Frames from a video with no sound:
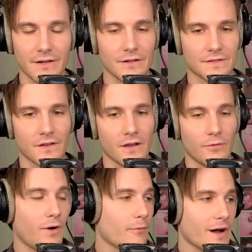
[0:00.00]
And just,
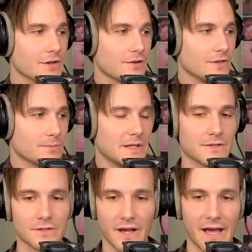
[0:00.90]
why, why should this be
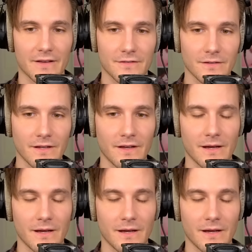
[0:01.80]
such a hassle?